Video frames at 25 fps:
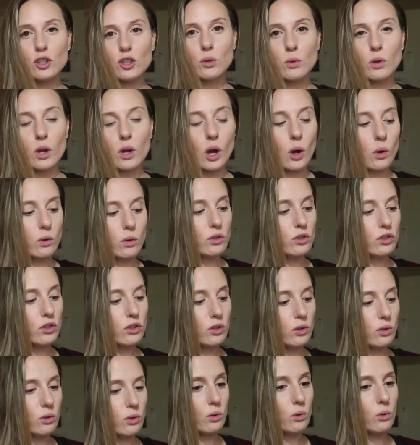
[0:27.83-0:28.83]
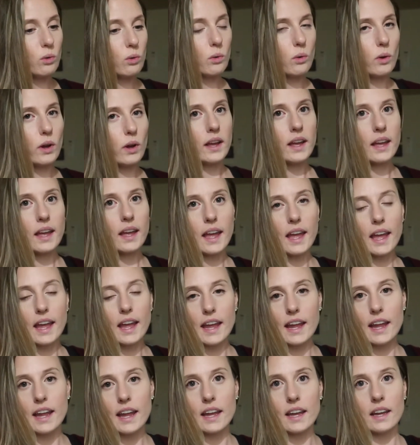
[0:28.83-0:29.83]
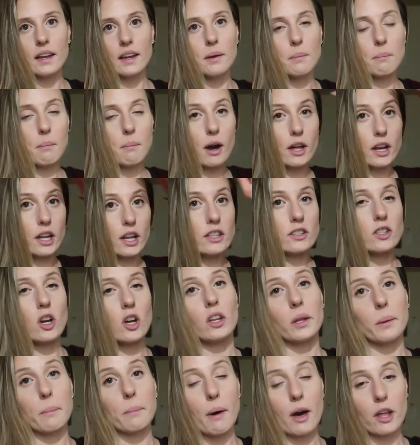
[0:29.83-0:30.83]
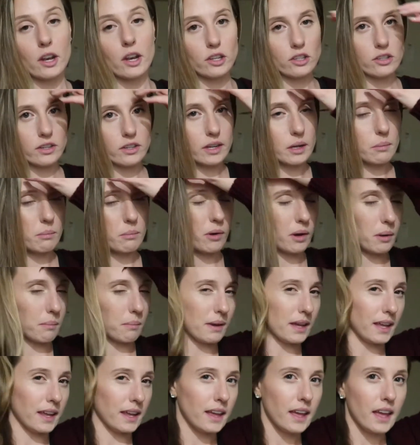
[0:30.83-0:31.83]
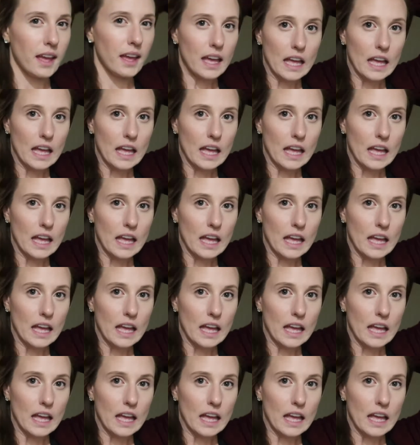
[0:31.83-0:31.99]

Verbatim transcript: to go to a, mon it's called a monitoring appointment.